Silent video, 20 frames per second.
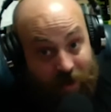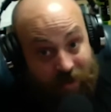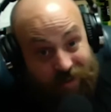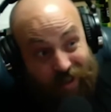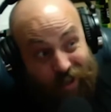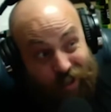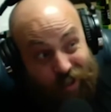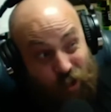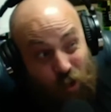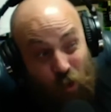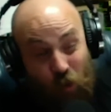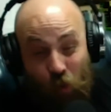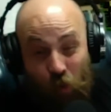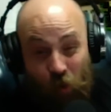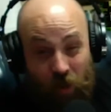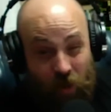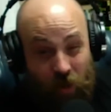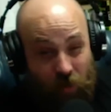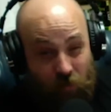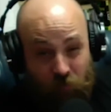It's like a
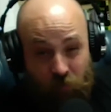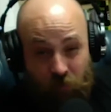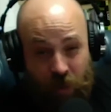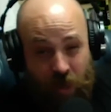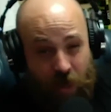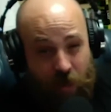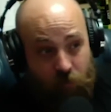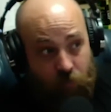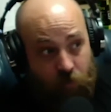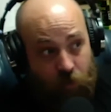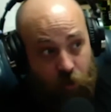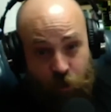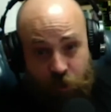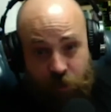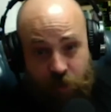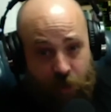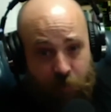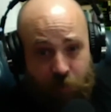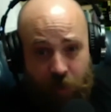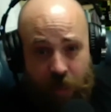toy that looks
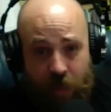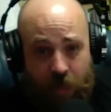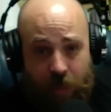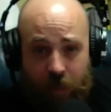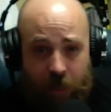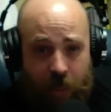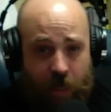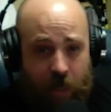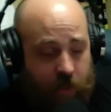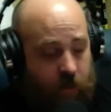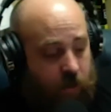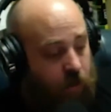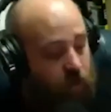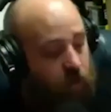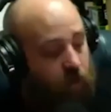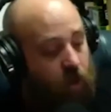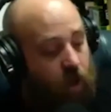like a bike kind of deal.